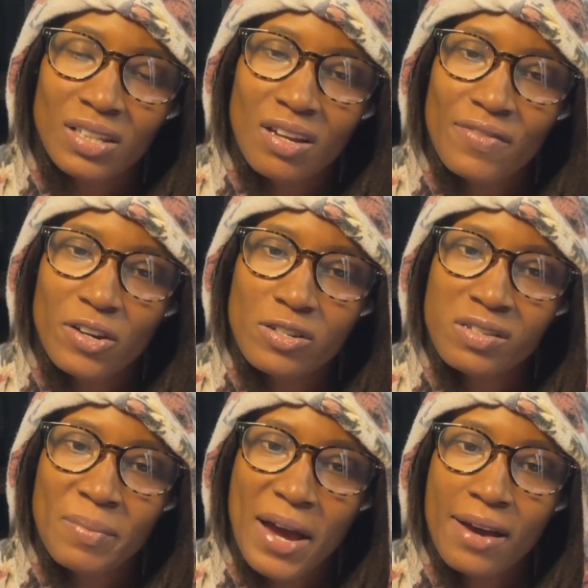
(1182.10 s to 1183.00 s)
Their
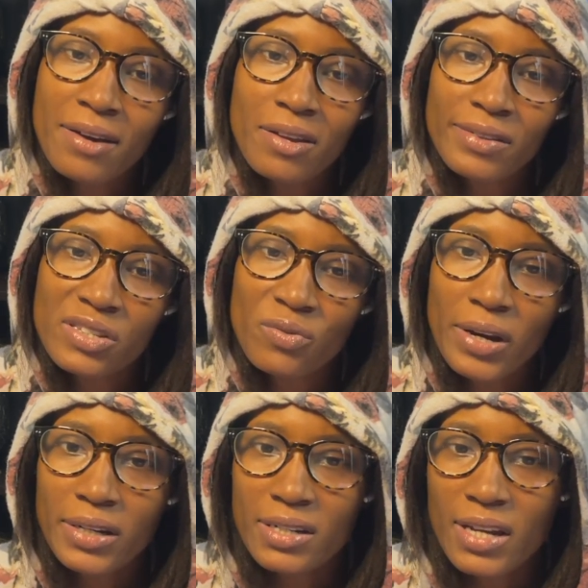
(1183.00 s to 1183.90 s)
smile on this
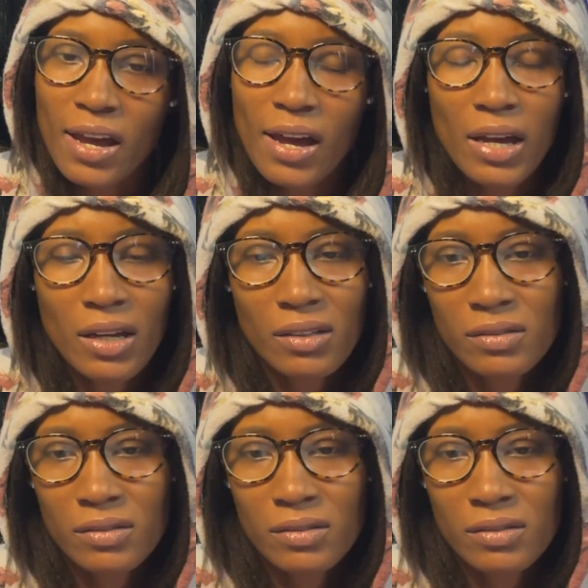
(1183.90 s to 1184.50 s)
rainy day.